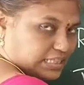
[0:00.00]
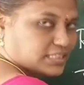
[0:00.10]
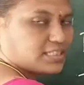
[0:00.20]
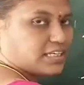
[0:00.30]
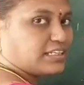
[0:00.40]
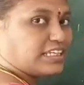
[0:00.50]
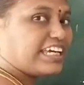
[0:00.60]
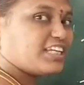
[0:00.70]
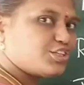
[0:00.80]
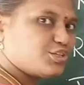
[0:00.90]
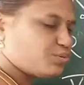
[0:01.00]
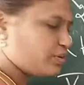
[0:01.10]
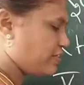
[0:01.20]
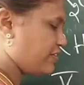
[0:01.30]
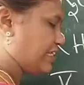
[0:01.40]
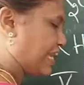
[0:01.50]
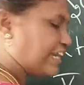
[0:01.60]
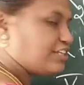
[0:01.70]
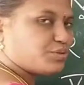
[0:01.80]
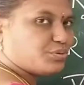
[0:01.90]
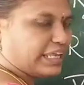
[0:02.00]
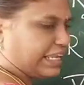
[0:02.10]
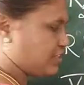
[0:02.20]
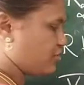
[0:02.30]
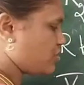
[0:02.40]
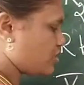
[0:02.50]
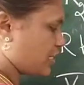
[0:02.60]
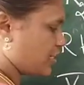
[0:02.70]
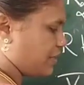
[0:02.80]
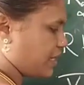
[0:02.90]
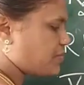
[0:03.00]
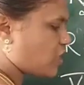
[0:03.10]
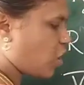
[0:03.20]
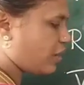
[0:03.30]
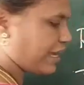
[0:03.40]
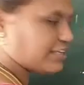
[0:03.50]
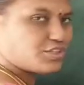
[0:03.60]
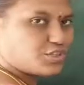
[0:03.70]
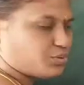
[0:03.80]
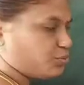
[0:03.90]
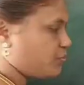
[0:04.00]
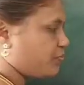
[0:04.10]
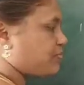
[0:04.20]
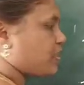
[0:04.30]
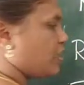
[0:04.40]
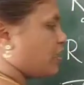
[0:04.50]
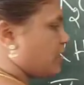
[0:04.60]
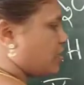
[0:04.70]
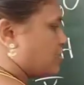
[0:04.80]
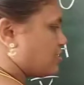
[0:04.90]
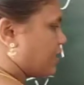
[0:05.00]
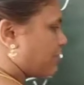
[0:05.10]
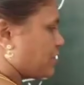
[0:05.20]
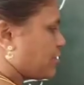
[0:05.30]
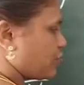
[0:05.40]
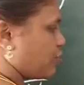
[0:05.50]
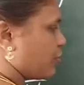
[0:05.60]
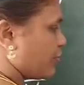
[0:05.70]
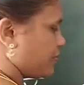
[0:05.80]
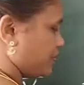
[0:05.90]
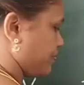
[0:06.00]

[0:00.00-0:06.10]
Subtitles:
6. It needs 2. It will gain 2 electrons and it becomes RH2. Seventh group.